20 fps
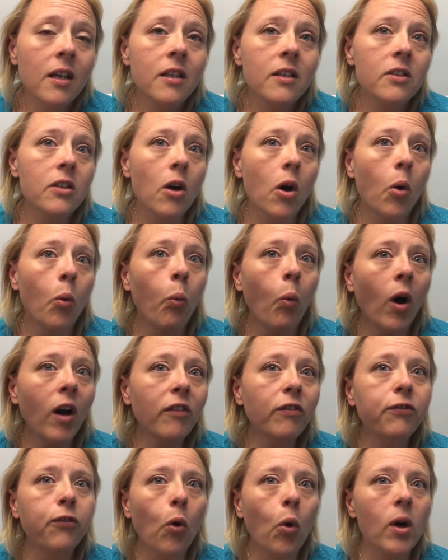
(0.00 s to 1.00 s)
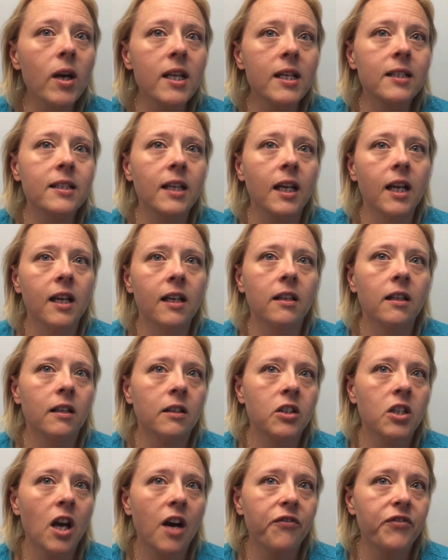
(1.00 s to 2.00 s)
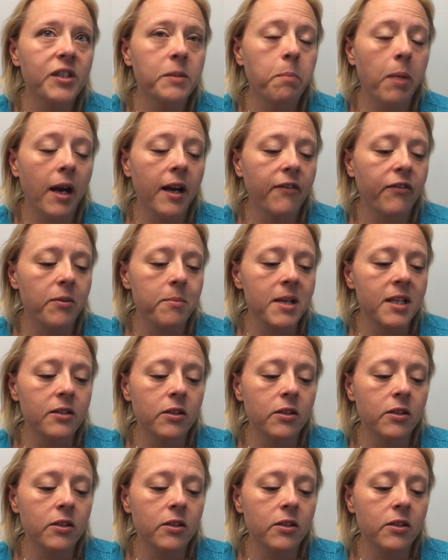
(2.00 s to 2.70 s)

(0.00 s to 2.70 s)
So 140 is like a tough spike for me.